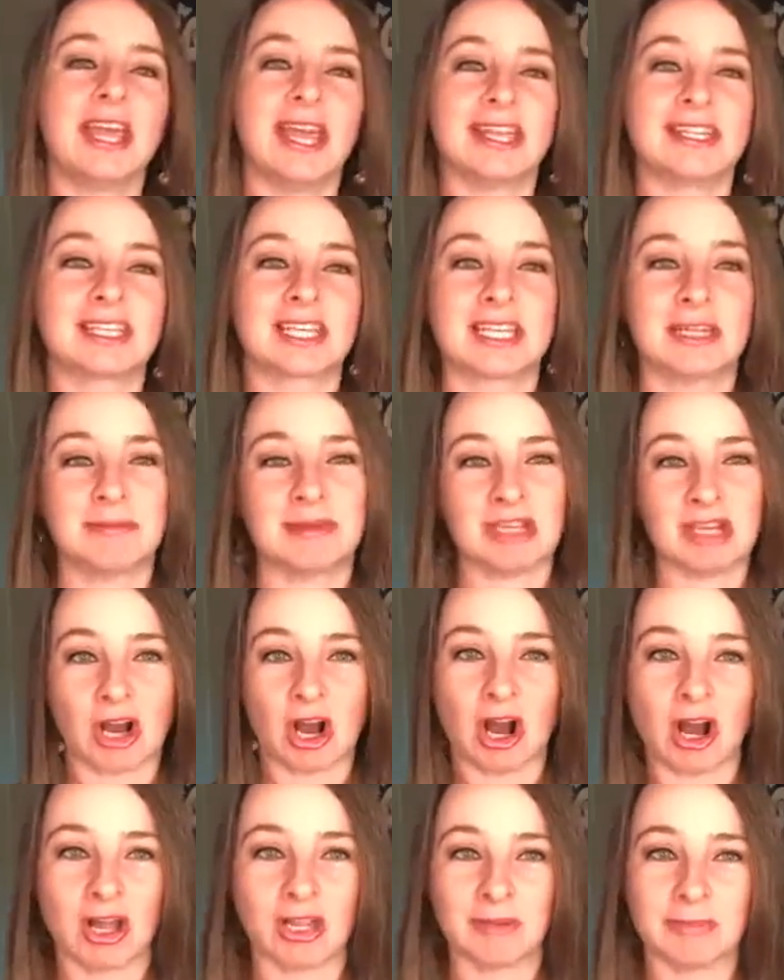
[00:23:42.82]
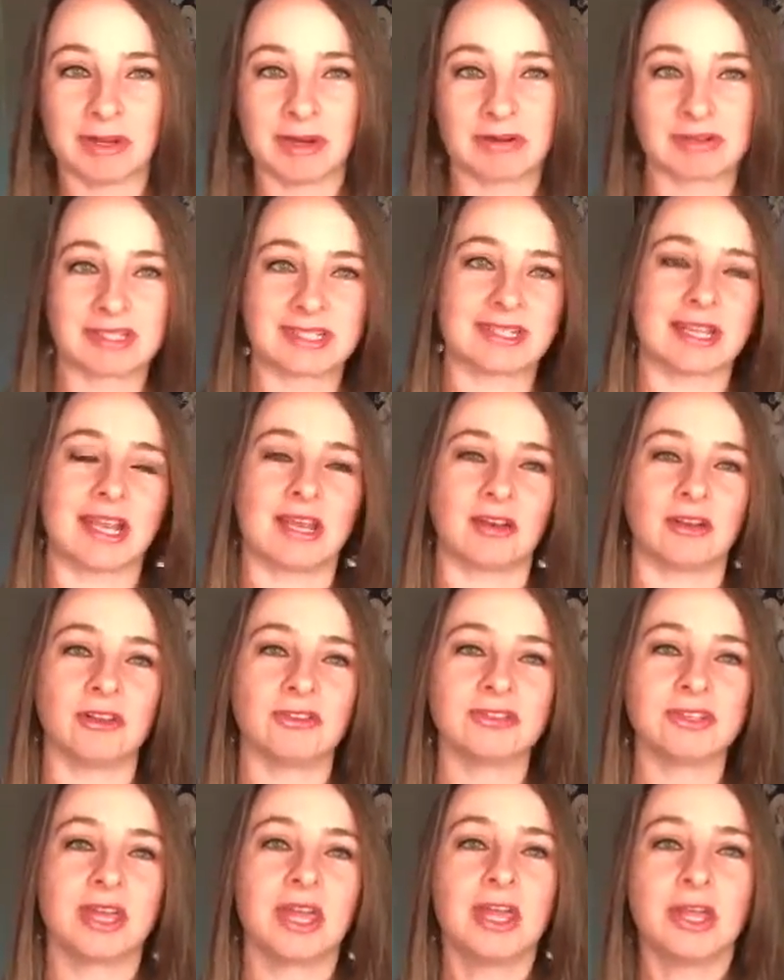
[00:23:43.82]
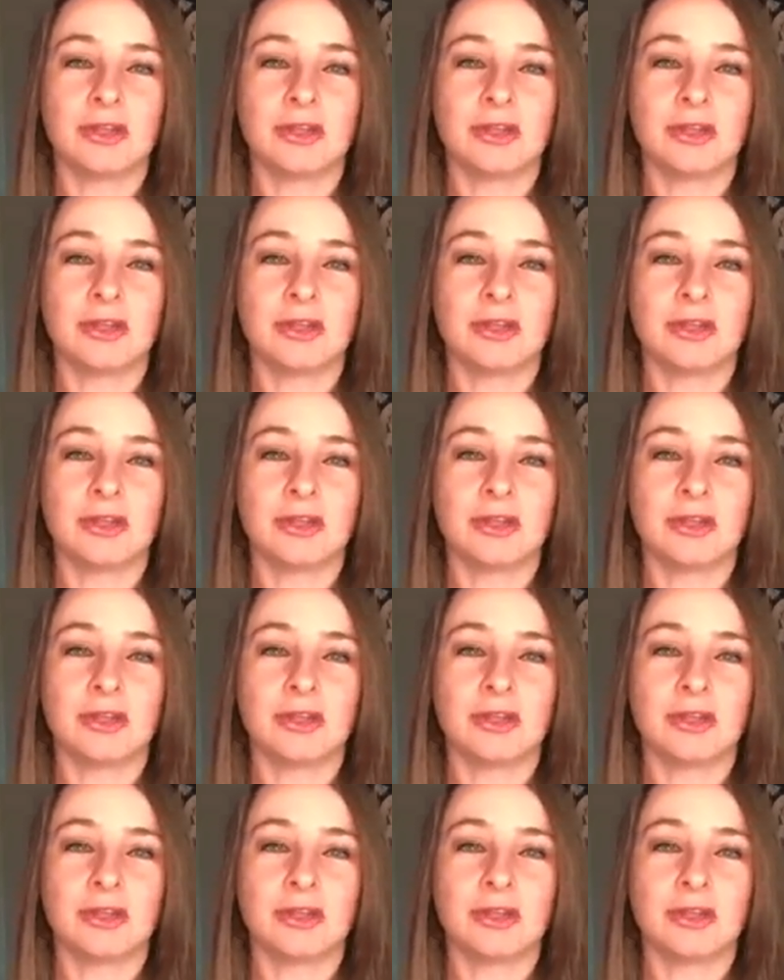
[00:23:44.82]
It's going to be all about sales.